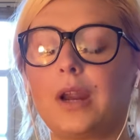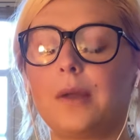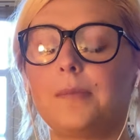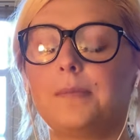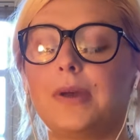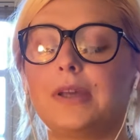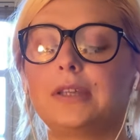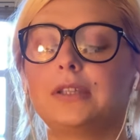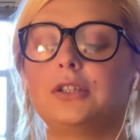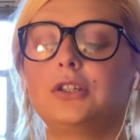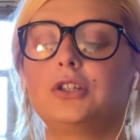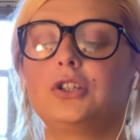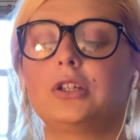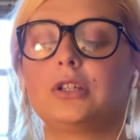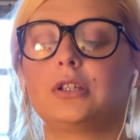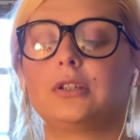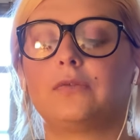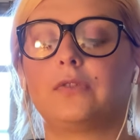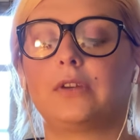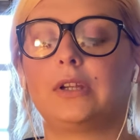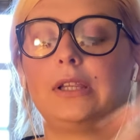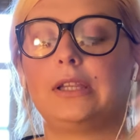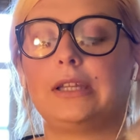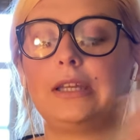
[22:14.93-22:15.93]
Messages
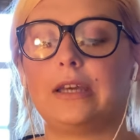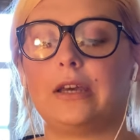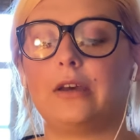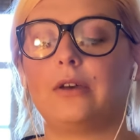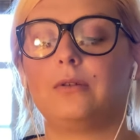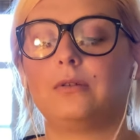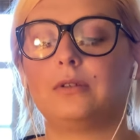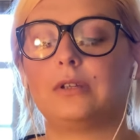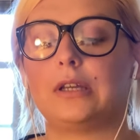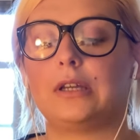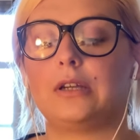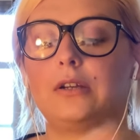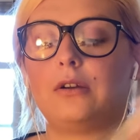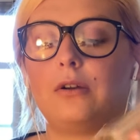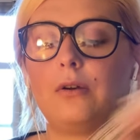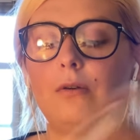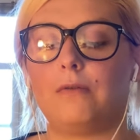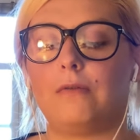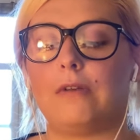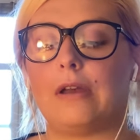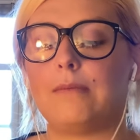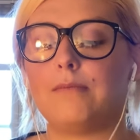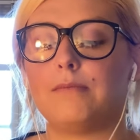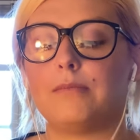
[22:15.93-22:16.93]
for Leos in
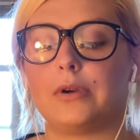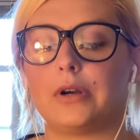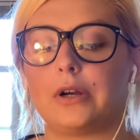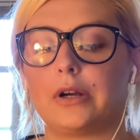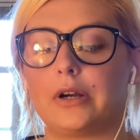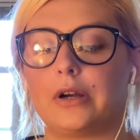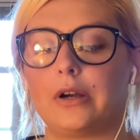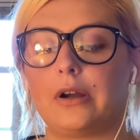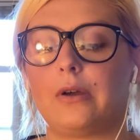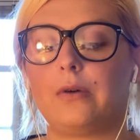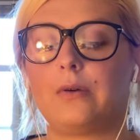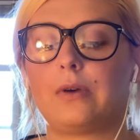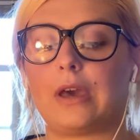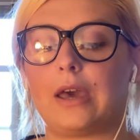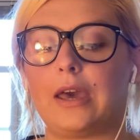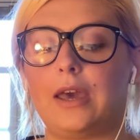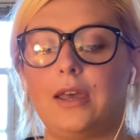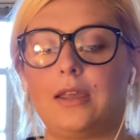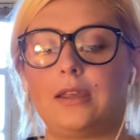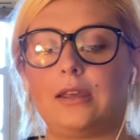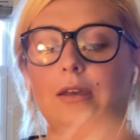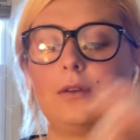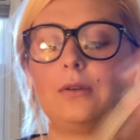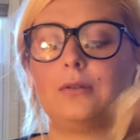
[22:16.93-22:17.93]
November.
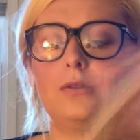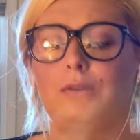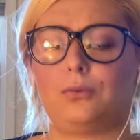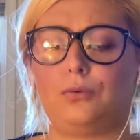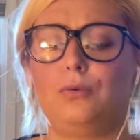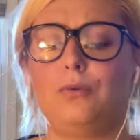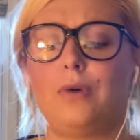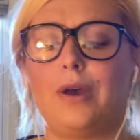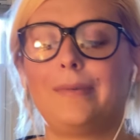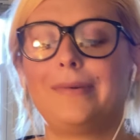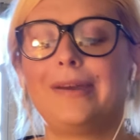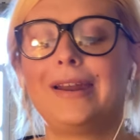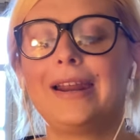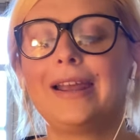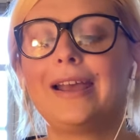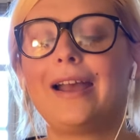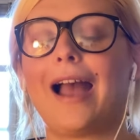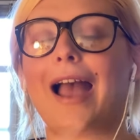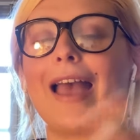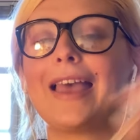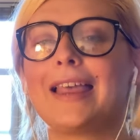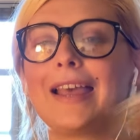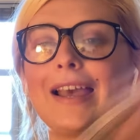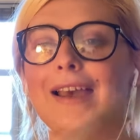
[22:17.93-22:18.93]
Okay, Leos. Ooh,
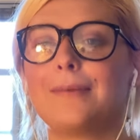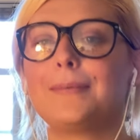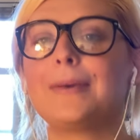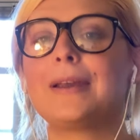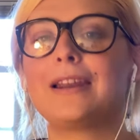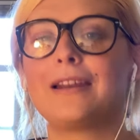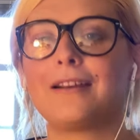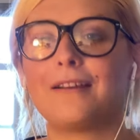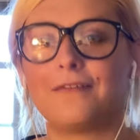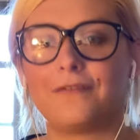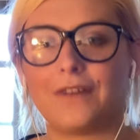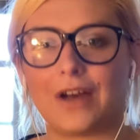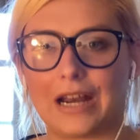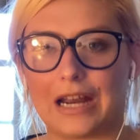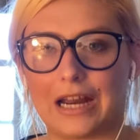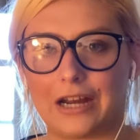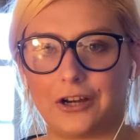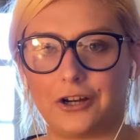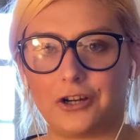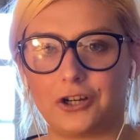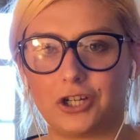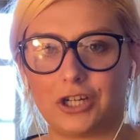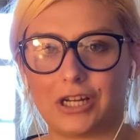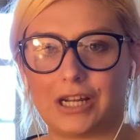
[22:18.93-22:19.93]
I think I'm getting a fun
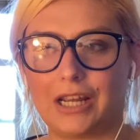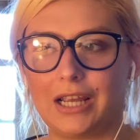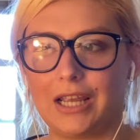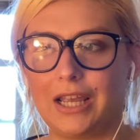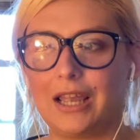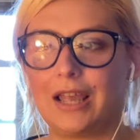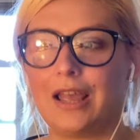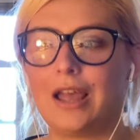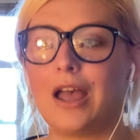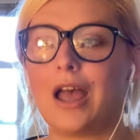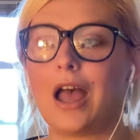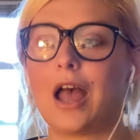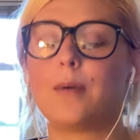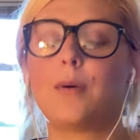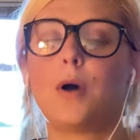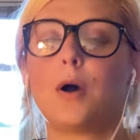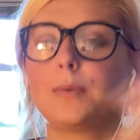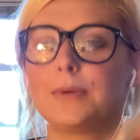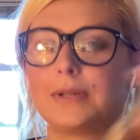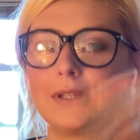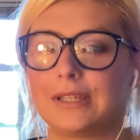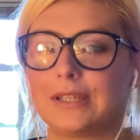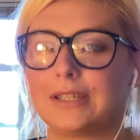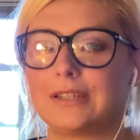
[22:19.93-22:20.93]
energy. I'm
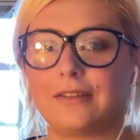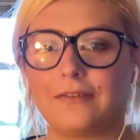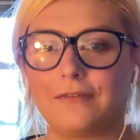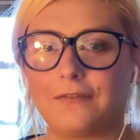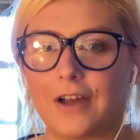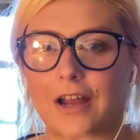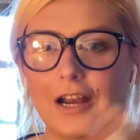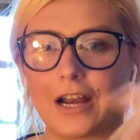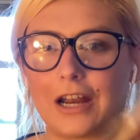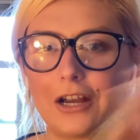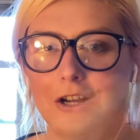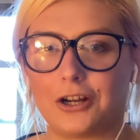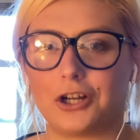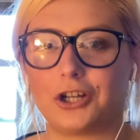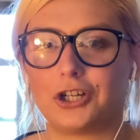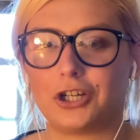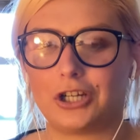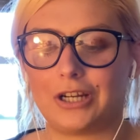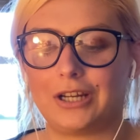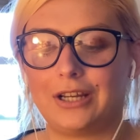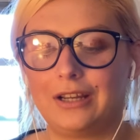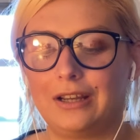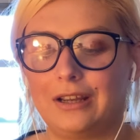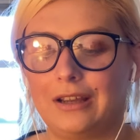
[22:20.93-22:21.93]
hoping this is a fun energy.